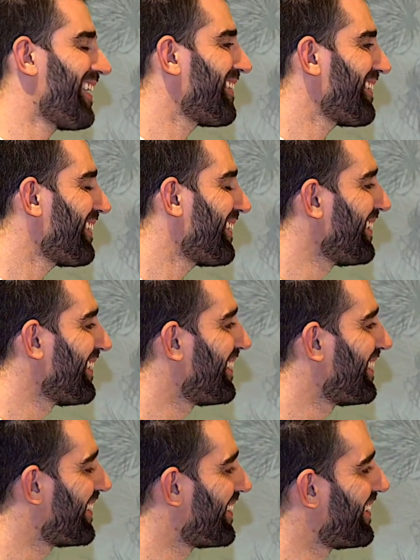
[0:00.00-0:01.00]

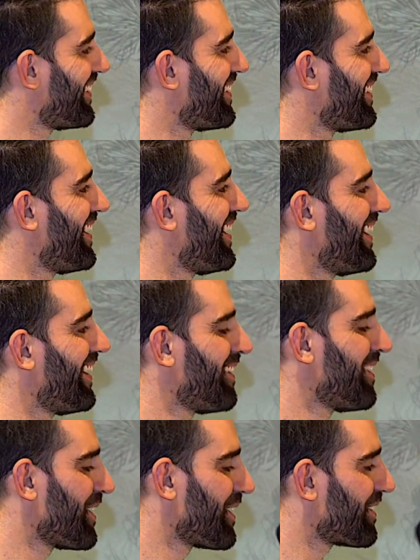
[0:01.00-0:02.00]

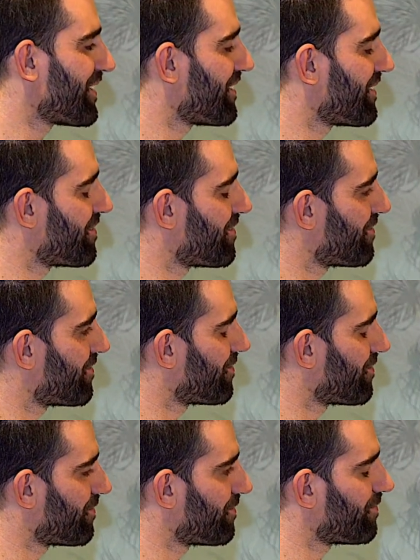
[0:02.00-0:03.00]

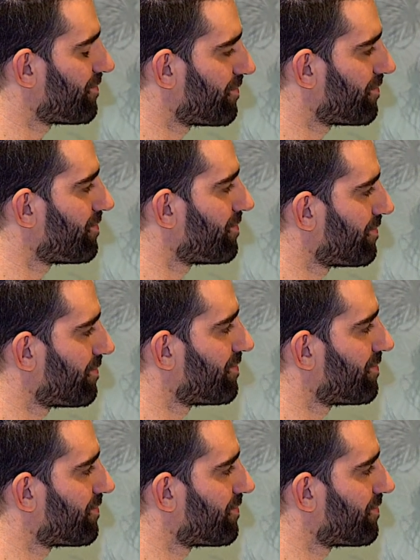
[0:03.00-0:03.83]
This person isn't speaking.